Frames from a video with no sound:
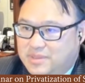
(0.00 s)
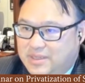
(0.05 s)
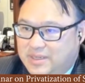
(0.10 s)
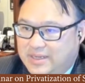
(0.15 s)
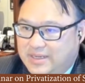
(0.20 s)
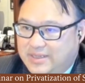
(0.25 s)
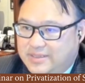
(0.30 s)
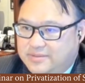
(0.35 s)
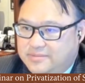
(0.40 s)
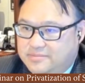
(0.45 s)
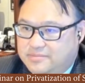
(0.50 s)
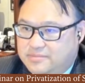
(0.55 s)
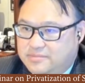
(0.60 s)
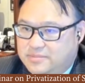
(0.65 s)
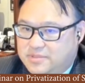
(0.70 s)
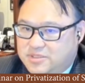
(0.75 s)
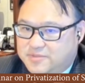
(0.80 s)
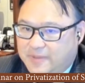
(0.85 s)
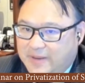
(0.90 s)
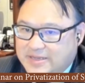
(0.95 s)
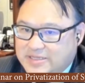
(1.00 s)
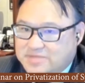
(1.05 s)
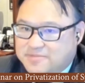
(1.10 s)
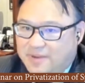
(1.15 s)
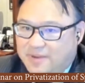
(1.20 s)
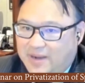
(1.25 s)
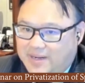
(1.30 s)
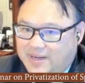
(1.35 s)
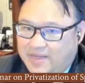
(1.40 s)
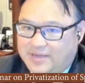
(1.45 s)
in space
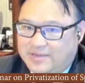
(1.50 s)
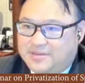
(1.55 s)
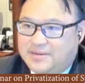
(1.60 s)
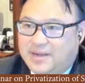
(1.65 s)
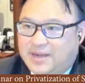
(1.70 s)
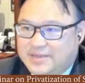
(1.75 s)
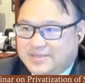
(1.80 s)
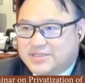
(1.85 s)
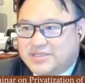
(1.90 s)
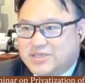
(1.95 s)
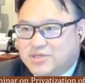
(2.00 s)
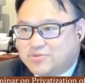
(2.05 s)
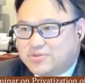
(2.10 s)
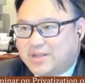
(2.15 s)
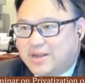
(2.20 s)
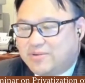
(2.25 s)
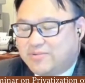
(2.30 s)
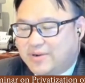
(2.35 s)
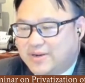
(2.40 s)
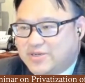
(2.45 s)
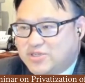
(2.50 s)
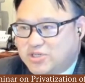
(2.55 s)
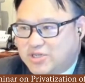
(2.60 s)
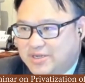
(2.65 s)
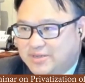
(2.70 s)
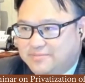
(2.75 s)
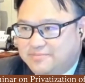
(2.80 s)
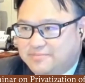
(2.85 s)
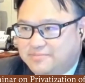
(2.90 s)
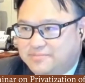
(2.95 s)
mining until that
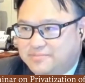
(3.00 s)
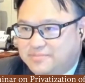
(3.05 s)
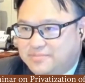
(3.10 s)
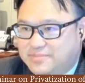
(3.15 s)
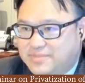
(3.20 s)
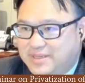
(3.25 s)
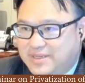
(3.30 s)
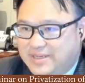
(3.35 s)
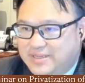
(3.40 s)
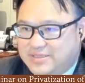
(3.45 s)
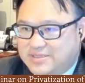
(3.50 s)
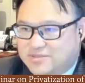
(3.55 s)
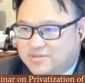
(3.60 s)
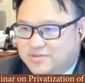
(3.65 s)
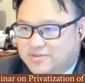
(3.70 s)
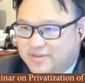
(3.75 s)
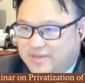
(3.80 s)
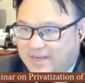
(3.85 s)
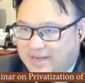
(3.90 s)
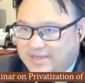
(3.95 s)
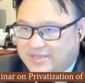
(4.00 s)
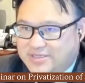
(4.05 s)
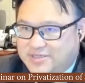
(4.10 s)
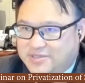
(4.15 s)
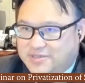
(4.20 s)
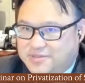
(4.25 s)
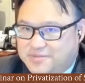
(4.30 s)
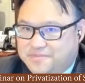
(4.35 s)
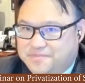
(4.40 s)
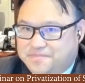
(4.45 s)
regime is created.